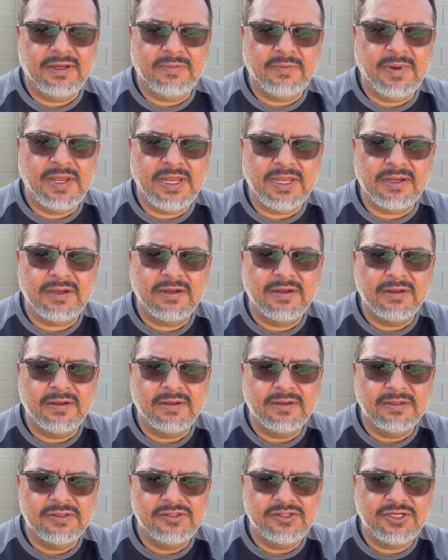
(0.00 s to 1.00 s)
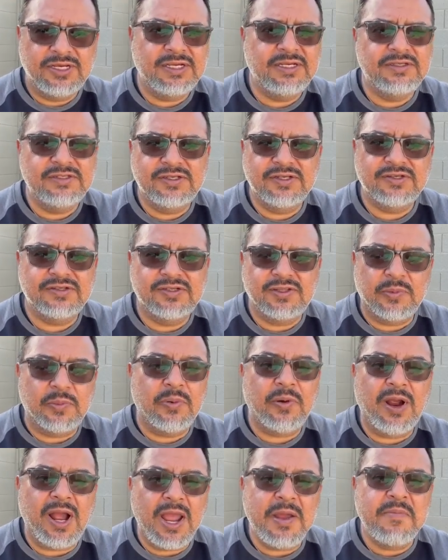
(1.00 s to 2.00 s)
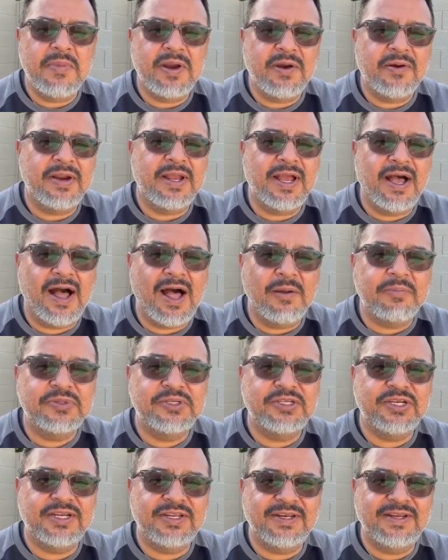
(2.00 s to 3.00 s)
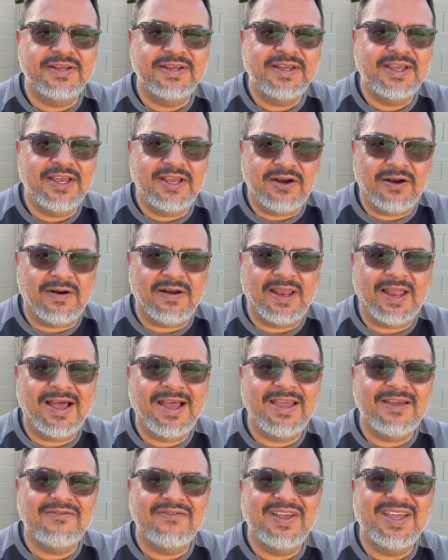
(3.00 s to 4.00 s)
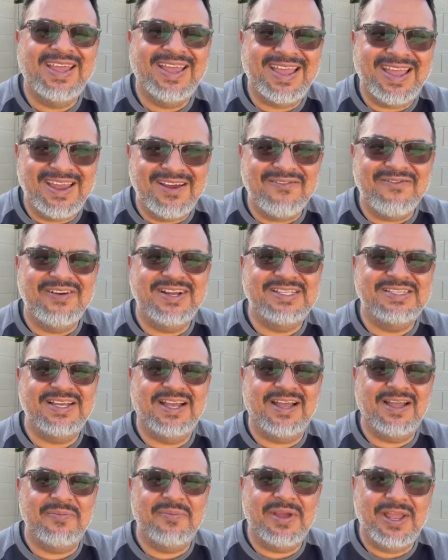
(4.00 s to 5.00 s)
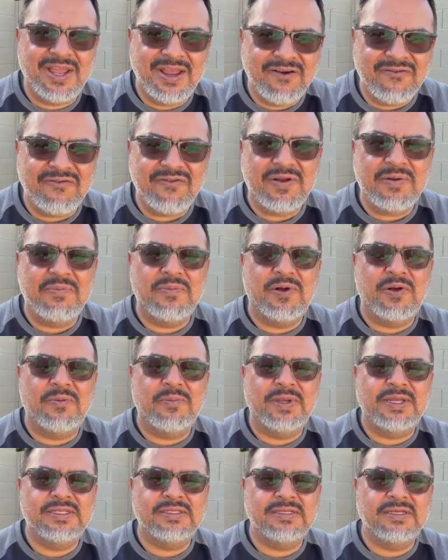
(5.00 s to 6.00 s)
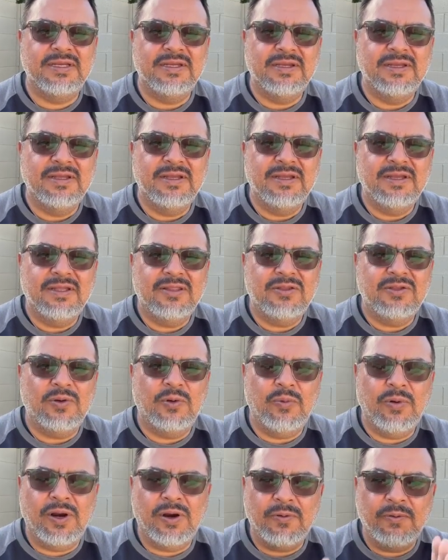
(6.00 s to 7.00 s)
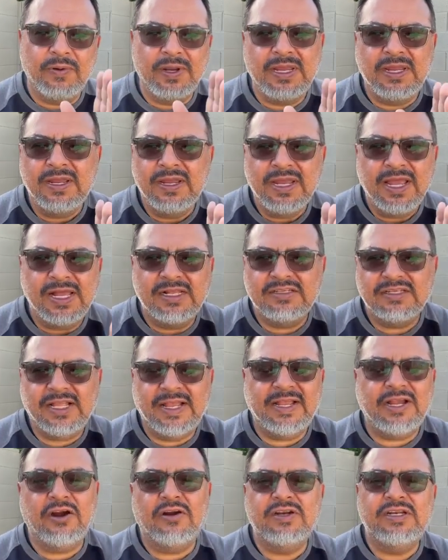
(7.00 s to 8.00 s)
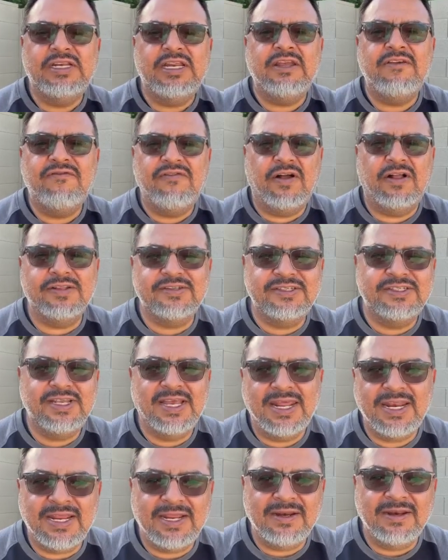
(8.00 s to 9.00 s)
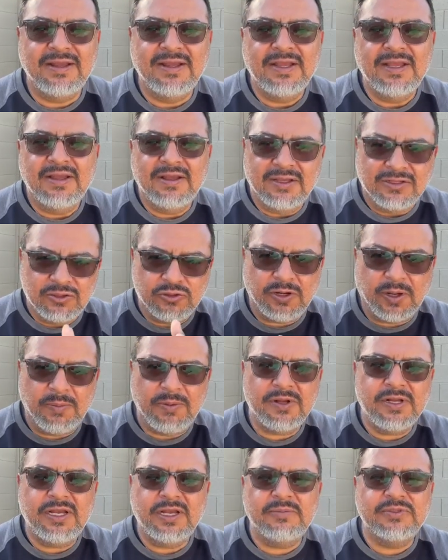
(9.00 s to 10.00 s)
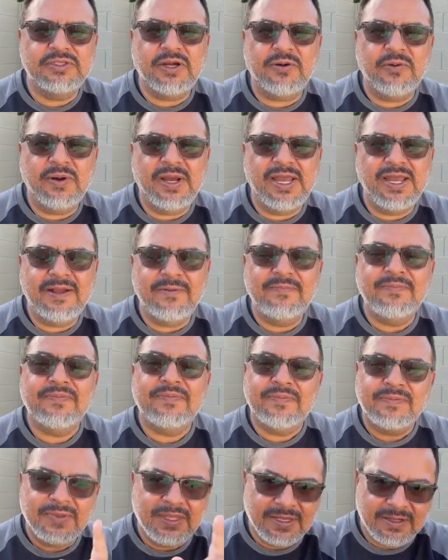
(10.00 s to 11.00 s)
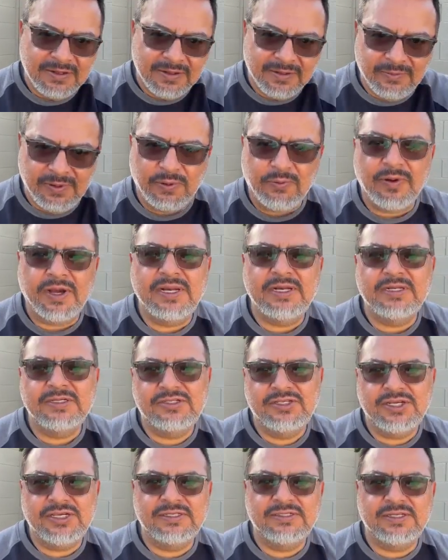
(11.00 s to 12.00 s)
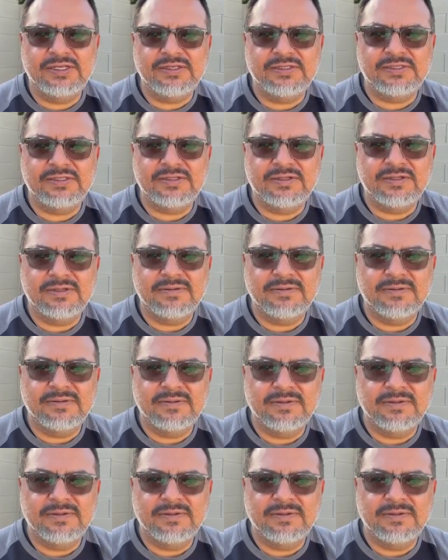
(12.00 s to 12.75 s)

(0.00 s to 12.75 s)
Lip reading: and make Jesus the primary option in our life every time, every moment, to where it's like our default setting. Trouble comes our way, we run to Jesus.